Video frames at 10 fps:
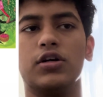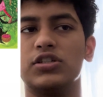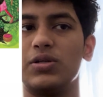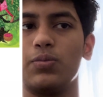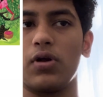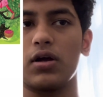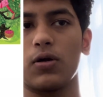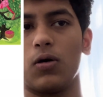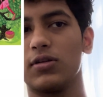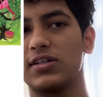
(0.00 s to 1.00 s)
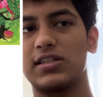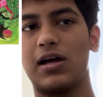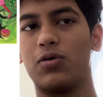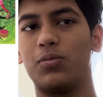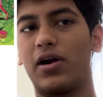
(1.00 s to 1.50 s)
She plucked all the
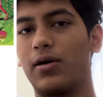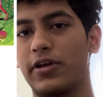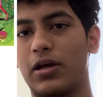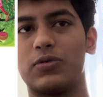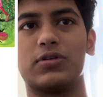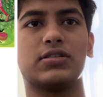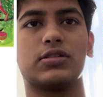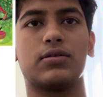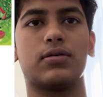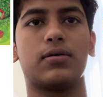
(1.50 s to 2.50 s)
sour brown tamarinds.